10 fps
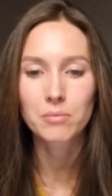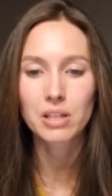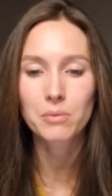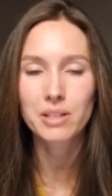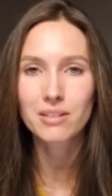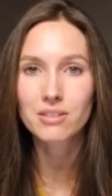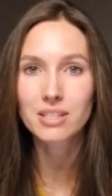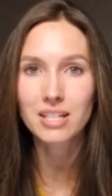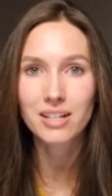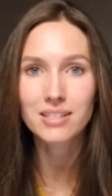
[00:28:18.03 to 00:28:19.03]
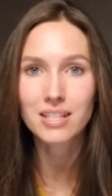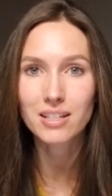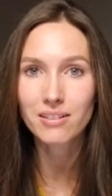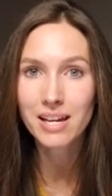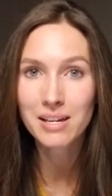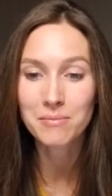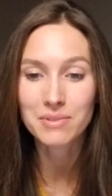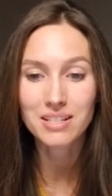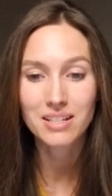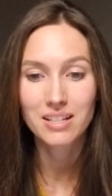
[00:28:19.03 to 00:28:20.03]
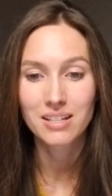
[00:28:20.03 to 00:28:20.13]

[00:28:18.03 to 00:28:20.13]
be a real seer as he claimed.